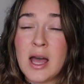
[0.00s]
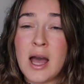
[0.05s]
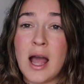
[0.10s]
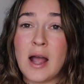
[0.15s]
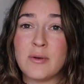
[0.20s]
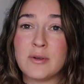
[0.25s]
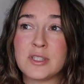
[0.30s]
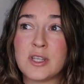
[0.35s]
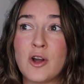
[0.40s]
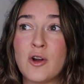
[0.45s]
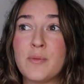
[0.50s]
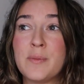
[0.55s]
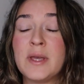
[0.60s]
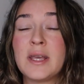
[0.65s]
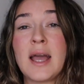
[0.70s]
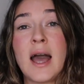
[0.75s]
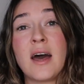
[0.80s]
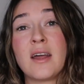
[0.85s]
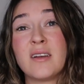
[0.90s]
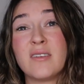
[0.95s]
I was
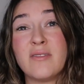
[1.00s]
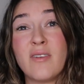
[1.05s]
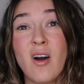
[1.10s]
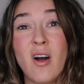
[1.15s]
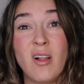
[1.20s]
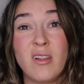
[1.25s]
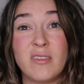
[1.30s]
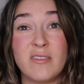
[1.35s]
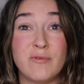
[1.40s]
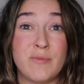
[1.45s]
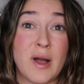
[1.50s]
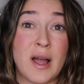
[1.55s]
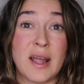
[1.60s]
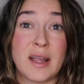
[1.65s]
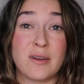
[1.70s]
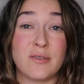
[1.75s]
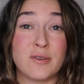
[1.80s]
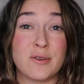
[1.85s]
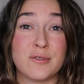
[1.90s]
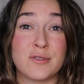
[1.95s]
hoping out of all of
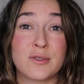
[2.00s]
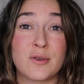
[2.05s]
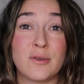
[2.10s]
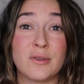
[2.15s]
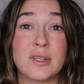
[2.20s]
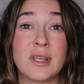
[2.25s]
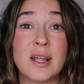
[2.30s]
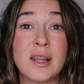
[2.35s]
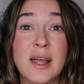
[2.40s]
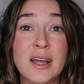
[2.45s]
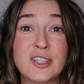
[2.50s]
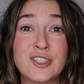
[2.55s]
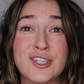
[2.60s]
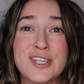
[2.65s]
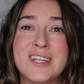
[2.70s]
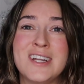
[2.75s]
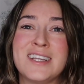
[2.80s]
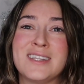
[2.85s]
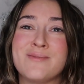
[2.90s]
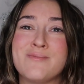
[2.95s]
my rose gold
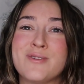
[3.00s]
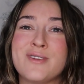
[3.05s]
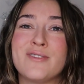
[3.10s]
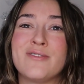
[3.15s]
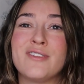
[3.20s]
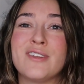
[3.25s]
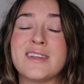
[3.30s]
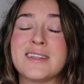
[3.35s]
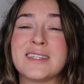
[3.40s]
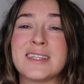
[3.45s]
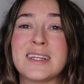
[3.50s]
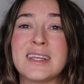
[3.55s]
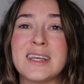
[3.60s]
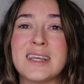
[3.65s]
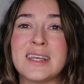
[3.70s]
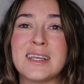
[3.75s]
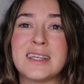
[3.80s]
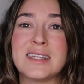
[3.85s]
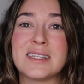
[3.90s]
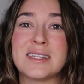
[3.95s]
collection, as beautiful as it
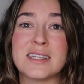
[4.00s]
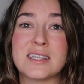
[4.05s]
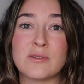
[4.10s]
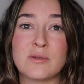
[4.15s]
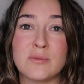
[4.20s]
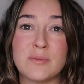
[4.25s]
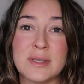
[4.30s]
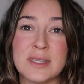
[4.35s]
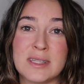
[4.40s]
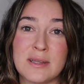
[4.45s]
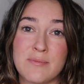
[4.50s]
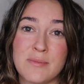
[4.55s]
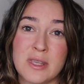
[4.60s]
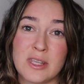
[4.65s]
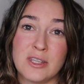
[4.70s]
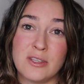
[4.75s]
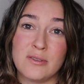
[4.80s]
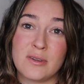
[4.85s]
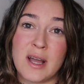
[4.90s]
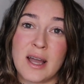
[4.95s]
is, this would be
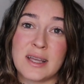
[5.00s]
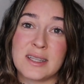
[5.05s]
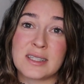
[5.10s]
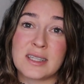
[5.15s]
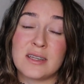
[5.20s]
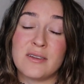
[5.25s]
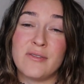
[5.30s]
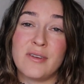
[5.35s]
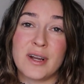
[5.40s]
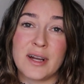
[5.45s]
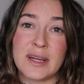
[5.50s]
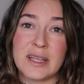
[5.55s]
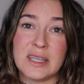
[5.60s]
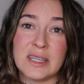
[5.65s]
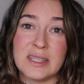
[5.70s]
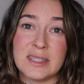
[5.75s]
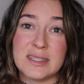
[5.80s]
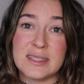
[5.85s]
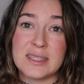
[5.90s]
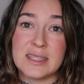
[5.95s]
something you guys could very
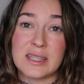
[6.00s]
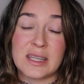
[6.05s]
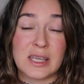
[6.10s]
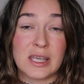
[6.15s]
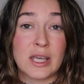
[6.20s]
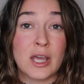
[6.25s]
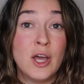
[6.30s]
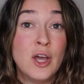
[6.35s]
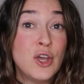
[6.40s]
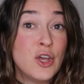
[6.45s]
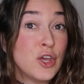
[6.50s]
easily